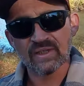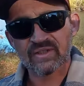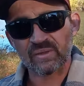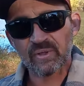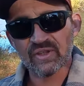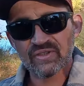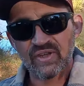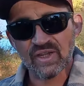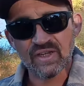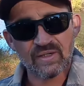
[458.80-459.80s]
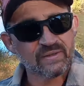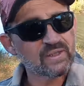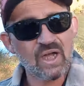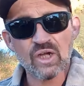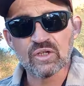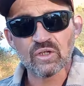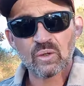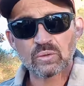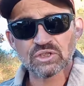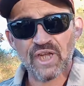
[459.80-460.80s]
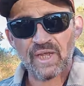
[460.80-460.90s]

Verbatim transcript: it's going to be this guy here, a good old